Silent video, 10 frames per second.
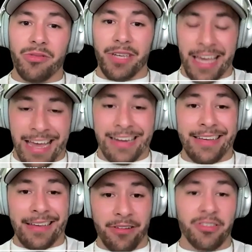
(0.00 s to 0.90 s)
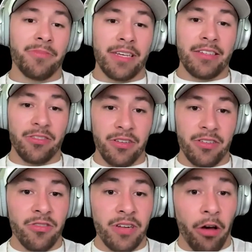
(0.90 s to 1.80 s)
can't, here's some things you can
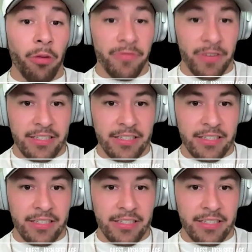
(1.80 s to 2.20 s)
do to help fix